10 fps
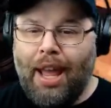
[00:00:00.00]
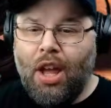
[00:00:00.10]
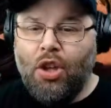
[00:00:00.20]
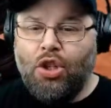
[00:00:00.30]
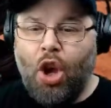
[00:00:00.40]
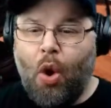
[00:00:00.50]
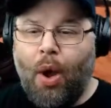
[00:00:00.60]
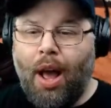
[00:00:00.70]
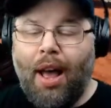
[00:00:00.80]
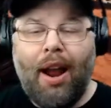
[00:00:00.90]
so
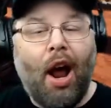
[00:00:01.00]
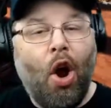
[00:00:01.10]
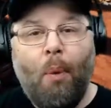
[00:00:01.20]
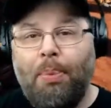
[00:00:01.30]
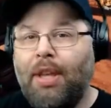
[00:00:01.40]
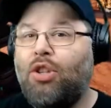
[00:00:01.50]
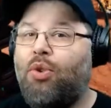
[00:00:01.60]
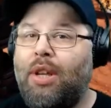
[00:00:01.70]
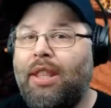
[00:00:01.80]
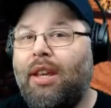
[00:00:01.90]
I hope these
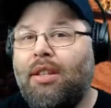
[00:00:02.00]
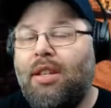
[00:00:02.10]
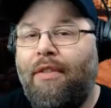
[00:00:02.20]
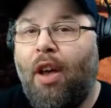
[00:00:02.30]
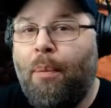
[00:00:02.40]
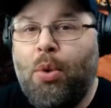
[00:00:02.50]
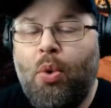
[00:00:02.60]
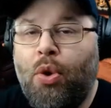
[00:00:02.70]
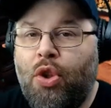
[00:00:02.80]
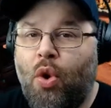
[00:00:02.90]
3 things have helped you
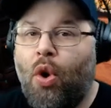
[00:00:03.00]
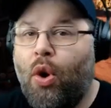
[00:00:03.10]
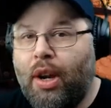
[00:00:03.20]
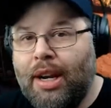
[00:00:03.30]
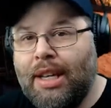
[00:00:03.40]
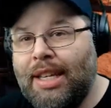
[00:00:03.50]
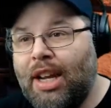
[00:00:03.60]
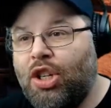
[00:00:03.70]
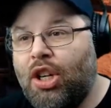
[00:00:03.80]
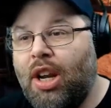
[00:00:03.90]
with your
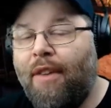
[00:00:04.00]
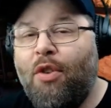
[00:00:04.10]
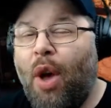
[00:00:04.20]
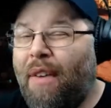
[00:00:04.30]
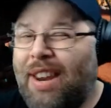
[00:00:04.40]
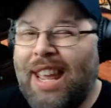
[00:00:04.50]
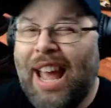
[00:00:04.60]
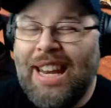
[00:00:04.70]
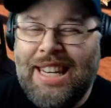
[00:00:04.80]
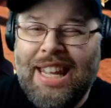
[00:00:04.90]
organization. If you have any
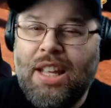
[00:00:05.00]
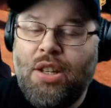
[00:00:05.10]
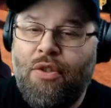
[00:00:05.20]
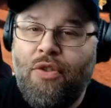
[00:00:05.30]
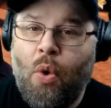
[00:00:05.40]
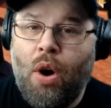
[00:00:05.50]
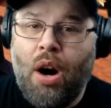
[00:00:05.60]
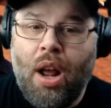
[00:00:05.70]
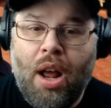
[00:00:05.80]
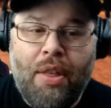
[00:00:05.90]
ideas
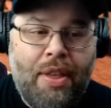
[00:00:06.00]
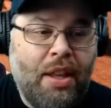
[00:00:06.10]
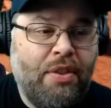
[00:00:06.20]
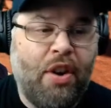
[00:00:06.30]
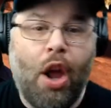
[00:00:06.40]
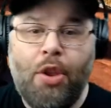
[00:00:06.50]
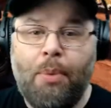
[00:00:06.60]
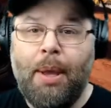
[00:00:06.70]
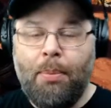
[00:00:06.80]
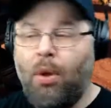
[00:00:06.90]
for things for other
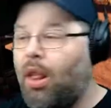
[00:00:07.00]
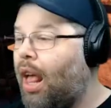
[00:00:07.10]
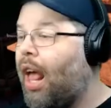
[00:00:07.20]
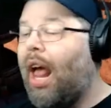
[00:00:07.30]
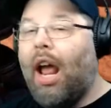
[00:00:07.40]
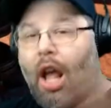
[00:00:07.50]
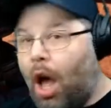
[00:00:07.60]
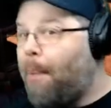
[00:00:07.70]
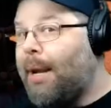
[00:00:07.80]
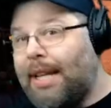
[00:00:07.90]
people,
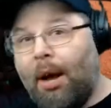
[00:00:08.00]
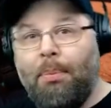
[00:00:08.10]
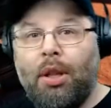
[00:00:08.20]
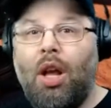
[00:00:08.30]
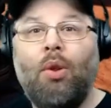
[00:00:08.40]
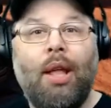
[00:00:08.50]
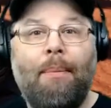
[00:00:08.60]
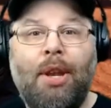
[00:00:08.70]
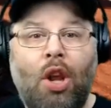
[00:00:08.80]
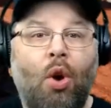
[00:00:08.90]
comment down below. Let
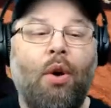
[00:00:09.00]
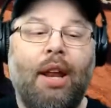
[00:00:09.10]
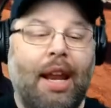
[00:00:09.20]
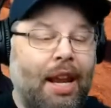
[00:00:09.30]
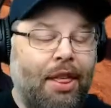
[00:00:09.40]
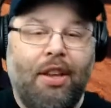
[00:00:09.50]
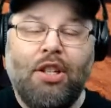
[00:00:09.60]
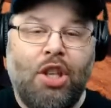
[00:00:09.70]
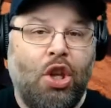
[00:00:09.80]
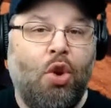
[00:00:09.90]
me know any things
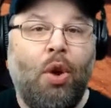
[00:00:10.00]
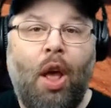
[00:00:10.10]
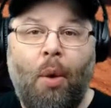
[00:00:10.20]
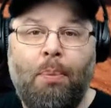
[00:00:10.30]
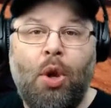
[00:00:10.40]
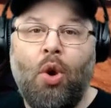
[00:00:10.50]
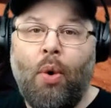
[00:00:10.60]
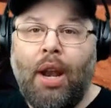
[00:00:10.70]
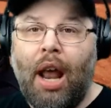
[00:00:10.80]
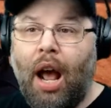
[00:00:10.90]
that you help you,
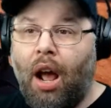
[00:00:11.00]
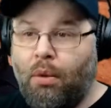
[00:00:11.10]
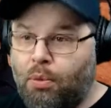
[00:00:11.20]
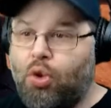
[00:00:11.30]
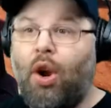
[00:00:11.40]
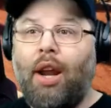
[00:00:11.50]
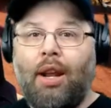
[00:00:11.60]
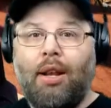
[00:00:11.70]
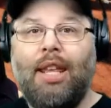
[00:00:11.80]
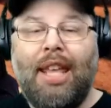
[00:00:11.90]
and I'll try
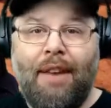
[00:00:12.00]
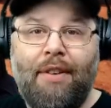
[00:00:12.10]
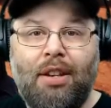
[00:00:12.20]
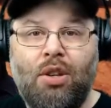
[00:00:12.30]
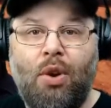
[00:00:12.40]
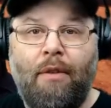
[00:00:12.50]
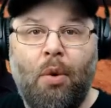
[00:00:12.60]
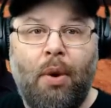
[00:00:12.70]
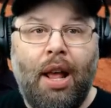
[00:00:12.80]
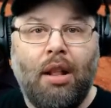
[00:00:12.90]
to give it to
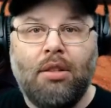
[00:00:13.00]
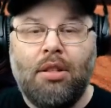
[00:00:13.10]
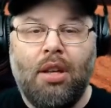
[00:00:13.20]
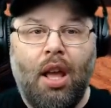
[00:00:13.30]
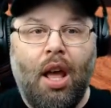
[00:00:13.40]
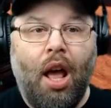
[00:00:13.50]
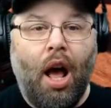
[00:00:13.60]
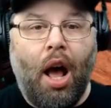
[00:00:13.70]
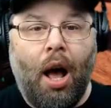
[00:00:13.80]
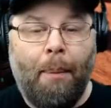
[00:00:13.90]
everyone else.
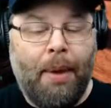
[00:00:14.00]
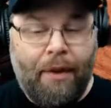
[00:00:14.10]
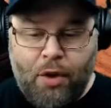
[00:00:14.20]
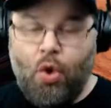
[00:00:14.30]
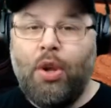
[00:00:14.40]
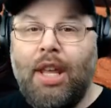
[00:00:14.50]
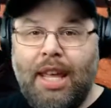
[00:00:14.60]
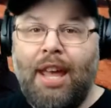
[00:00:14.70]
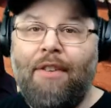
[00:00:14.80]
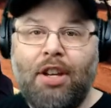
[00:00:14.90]
If you
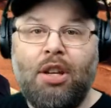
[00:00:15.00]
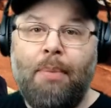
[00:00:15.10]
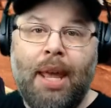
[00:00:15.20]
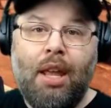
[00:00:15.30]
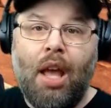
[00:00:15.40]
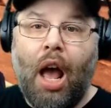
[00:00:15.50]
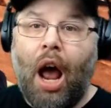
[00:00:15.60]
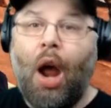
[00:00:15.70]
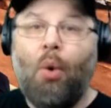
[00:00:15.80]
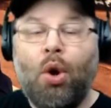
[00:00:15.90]
give it to me,
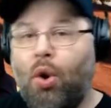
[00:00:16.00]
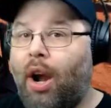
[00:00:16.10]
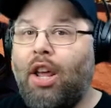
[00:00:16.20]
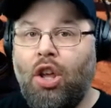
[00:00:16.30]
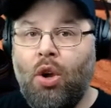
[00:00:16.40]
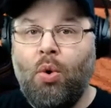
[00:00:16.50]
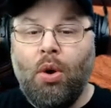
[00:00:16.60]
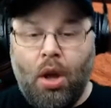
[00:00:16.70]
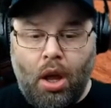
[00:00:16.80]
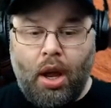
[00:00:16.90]
I will credit you
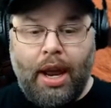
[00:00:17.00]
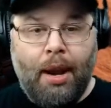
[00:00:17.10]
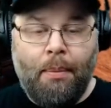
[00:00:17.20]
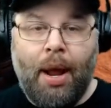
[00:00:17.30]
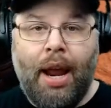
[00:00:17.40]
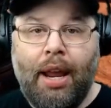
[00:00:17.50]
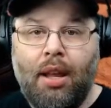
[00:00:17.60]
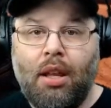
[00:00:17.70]
in my.